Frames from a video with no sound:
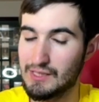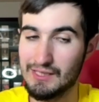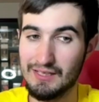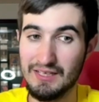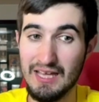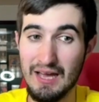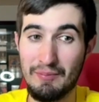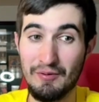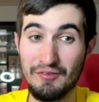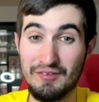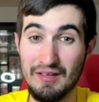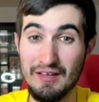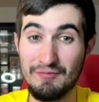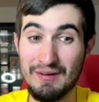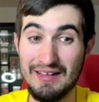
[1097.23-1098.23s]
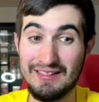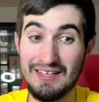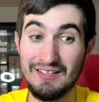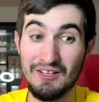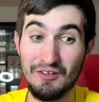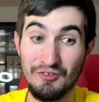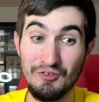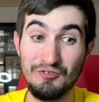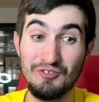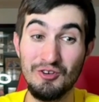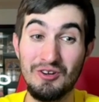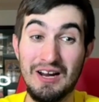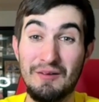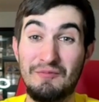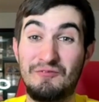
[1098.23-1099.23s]
Yeah, but here's my thing though. You still
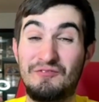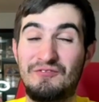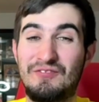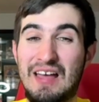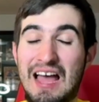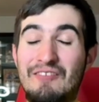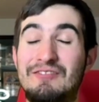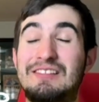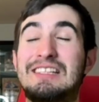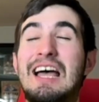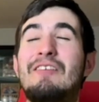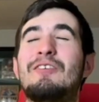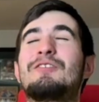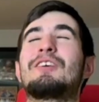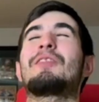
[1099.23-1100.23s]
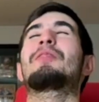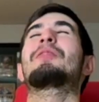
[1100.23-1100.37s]
gotta have Devers at